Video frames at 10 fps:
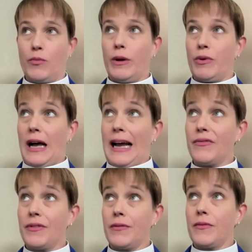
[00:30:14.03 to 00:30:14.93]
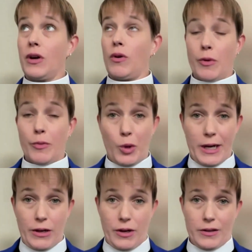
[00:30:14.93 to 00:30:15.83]
We will have a
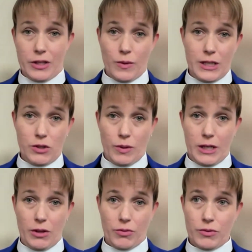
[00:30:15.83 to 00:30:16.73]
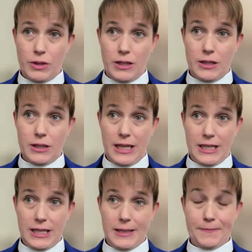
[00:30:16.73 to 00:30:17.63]
report out on the 2023
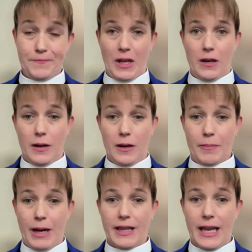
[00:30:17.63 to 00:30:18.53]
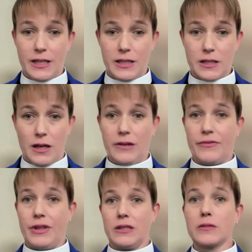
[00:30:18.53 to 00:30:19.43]
data by the end
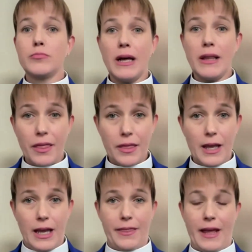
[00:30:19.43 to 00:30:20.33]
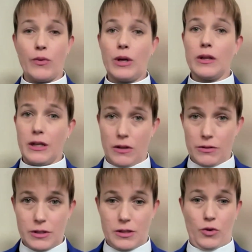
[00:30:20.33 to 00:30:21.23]
of this month, and that will
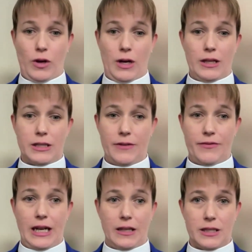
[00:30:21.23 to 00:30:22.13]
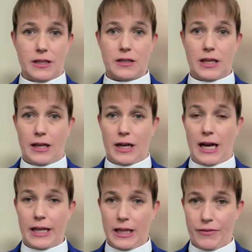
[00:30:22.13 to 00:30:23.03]
include some qualitative analysis at a
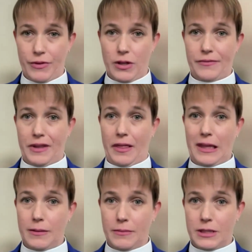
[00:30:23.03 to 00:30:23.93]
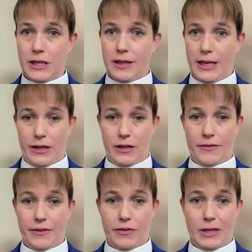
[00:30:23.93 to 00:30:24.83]
high level of the themes in the
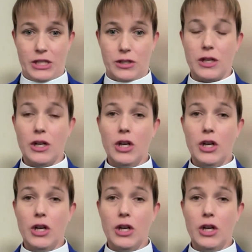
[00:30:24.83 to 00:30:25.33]
narrative information.